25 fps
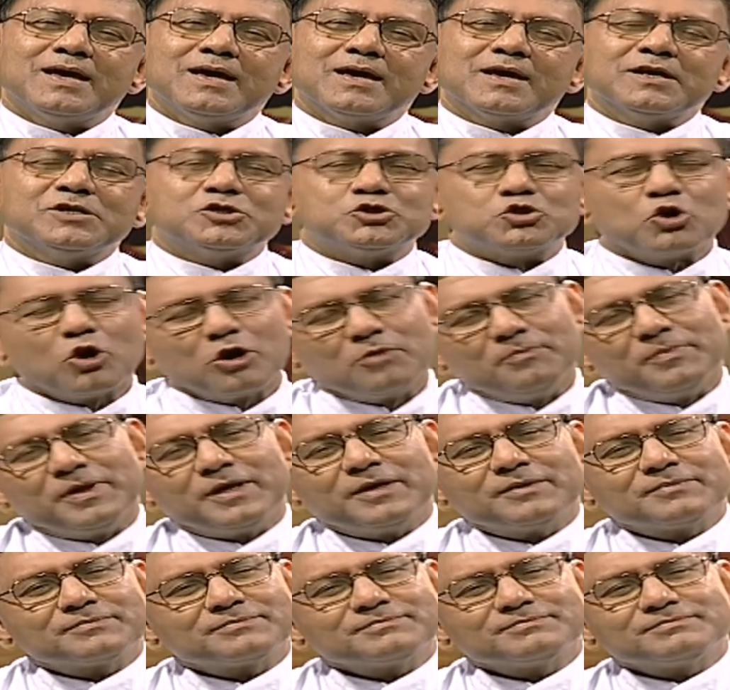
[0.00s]
he told me,
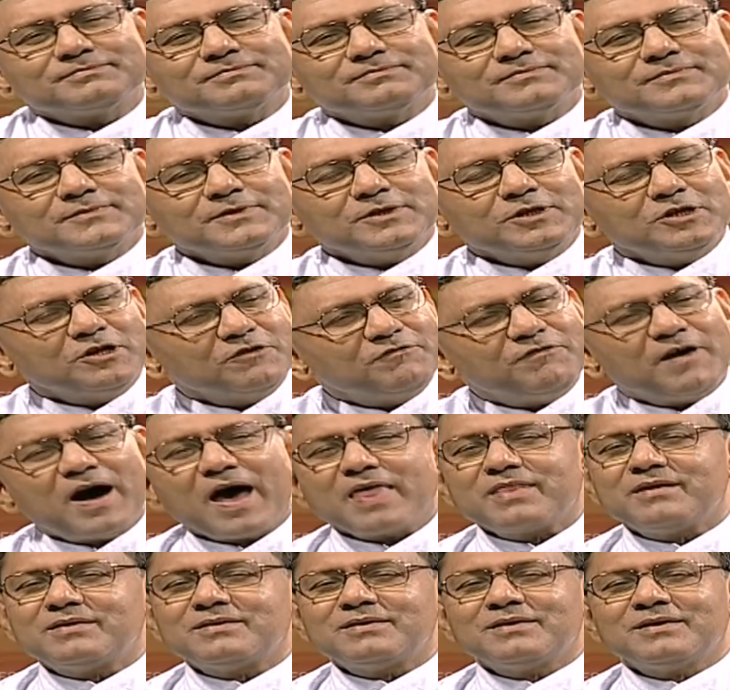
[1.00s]
"you know,
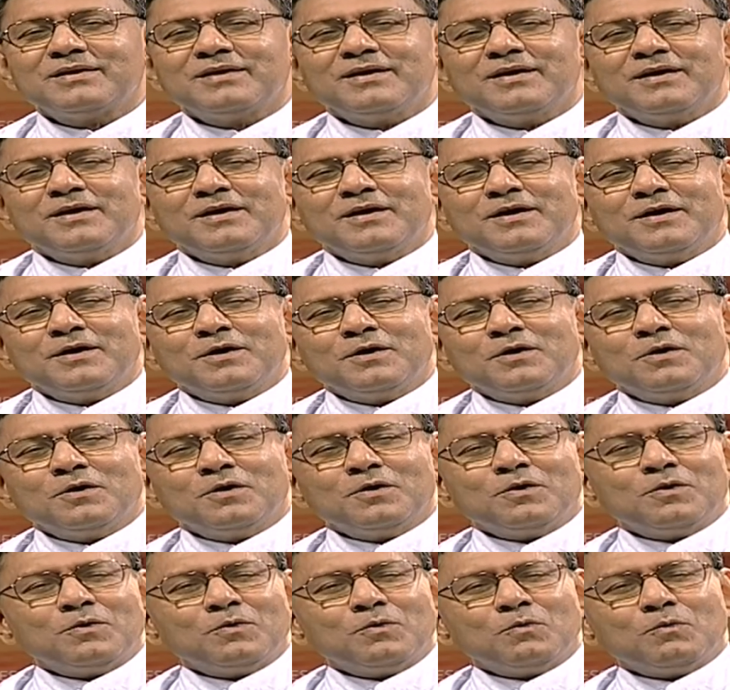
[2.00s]
Father,
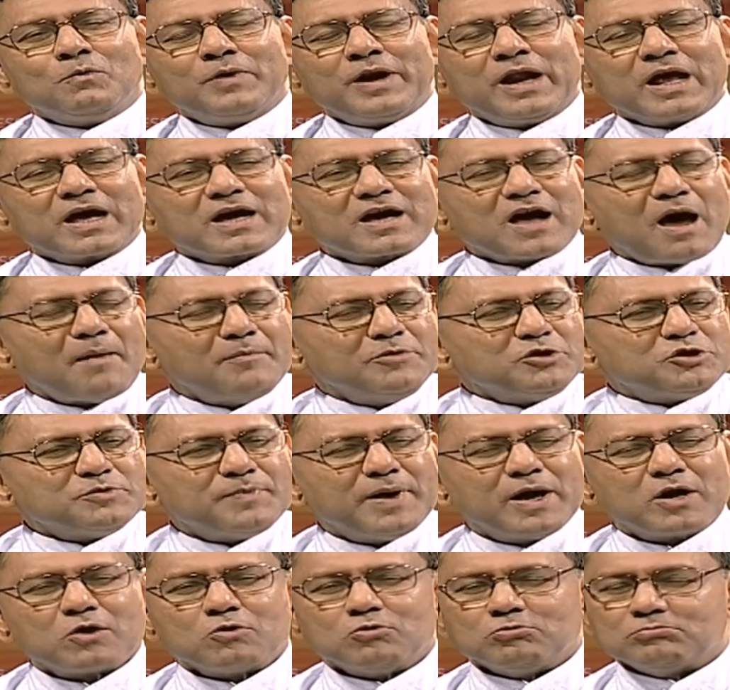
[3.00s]
when I come into
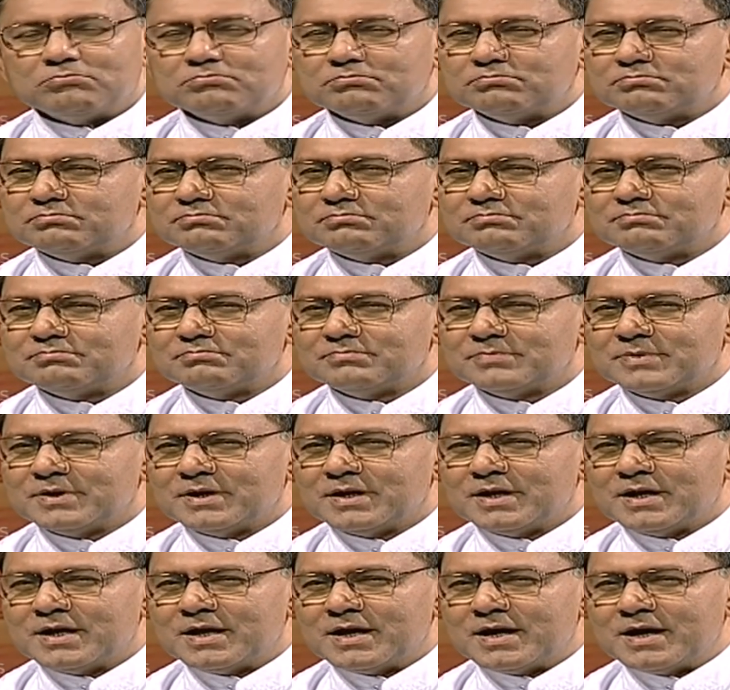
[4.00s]
my room
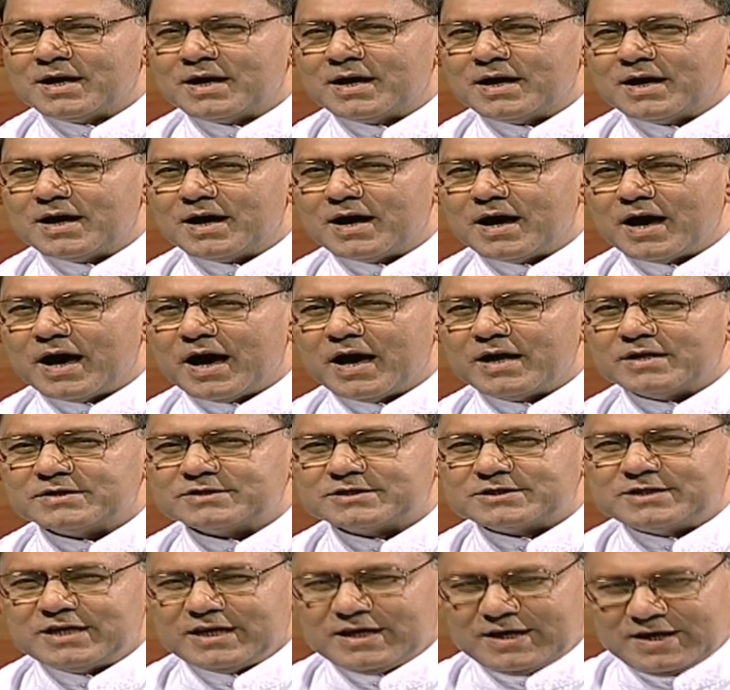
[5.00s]
and
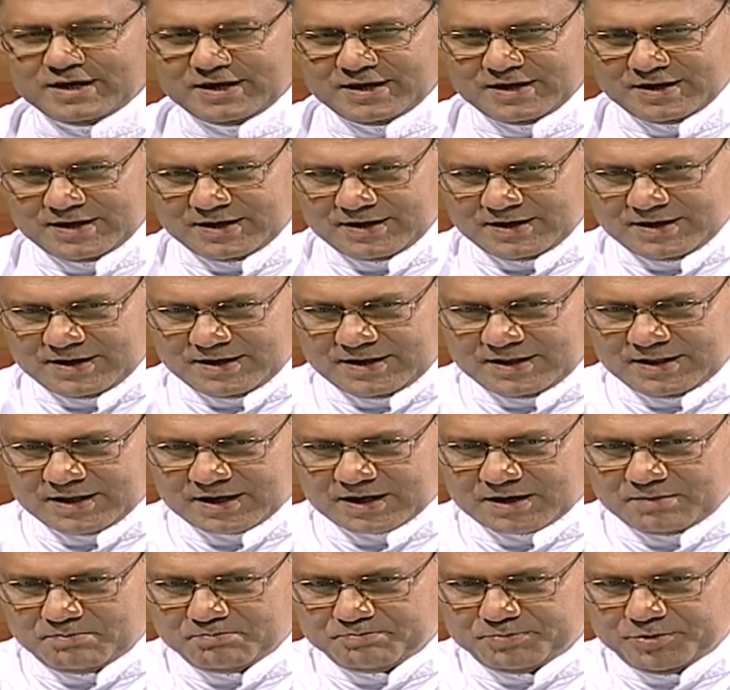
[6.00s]
see the
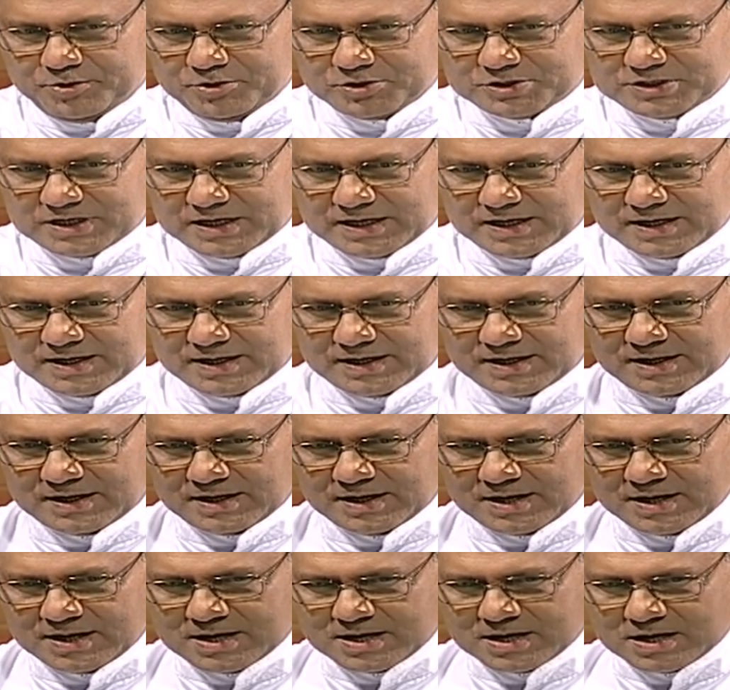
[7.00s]
computer
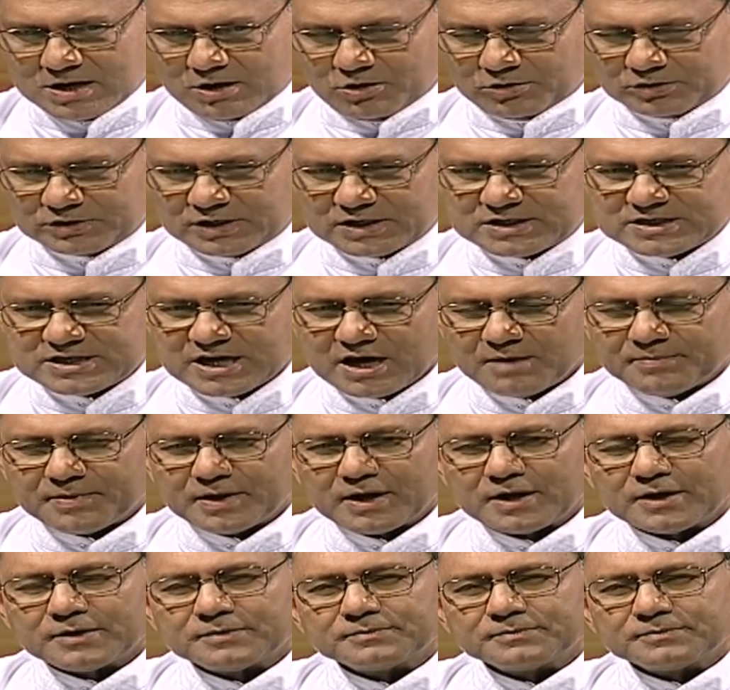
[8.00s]
on the table,